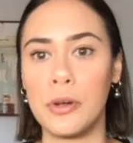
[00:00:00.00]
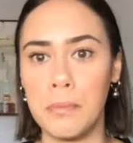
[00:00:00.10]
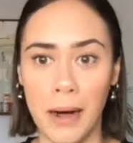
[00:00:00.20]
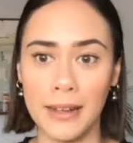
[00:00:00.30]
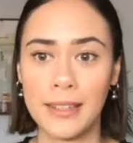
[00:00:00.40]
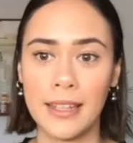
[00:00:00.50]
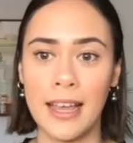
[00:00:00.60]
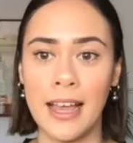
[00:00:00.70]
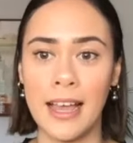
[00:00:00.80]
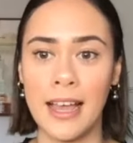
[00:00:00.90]
month.
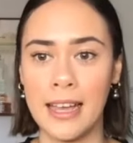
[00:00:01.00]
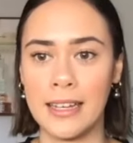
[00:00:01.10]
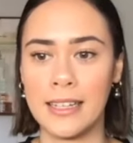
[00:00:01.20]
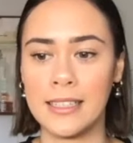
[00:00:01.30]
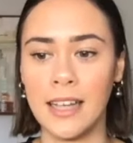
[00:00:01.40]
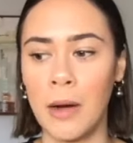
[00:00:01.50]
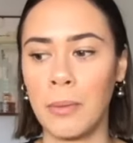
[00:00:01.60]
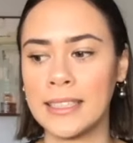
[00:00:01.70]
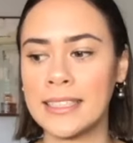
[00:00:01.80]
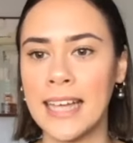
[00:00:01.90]
And I
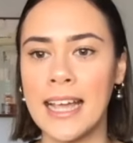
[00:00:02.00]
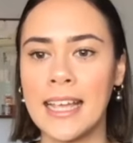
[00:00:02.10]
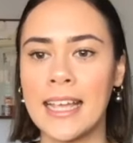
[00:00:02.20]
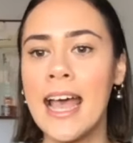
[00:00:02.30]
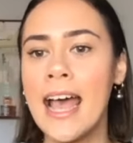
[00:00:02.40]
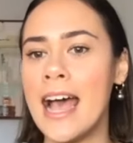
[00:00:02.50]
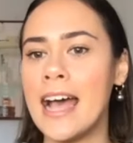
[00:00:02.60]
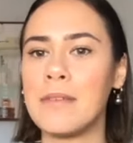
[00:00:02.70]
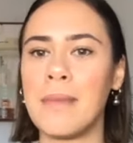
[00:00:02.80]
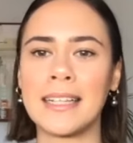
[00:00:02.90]
wasn't taking
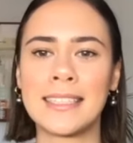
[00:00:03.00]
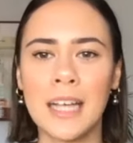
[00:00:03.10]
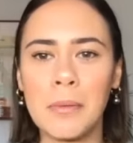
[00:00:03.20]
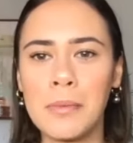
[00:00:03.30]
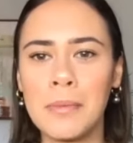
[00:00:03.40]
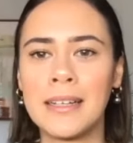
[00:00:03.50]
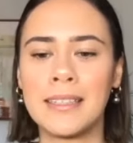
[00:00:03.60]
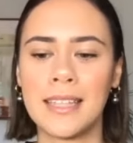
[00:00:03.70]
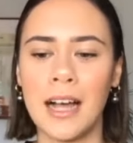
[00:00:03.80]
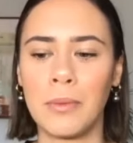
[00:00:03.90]
any of my
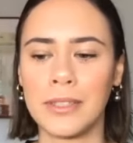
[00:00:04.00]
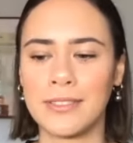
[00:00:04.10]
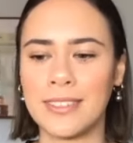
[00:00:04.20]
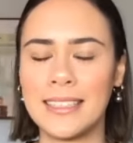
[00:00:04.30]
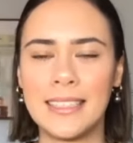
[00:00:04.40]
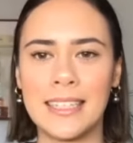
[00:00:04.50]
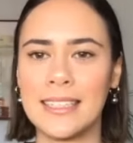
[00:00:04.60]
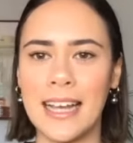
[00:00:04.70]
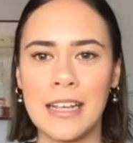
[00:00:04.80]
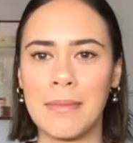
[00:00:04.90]
supplements. I wasn't really sticking
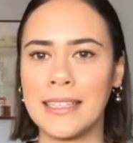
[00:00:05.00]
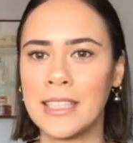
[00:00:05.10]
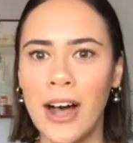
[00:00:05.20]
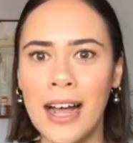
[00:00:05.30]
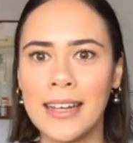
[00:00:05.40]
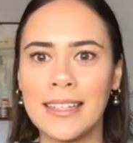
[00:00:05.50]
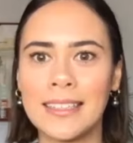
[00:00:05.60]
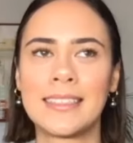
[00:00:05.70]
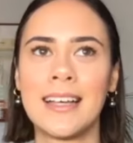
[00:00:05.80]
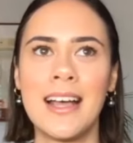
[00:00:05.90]
to any of my
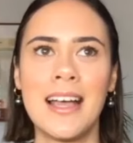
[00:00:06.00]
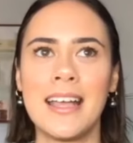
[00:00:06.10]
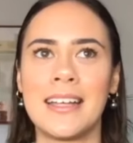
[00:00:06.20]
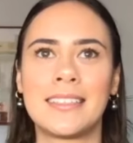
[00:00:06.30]
diets. It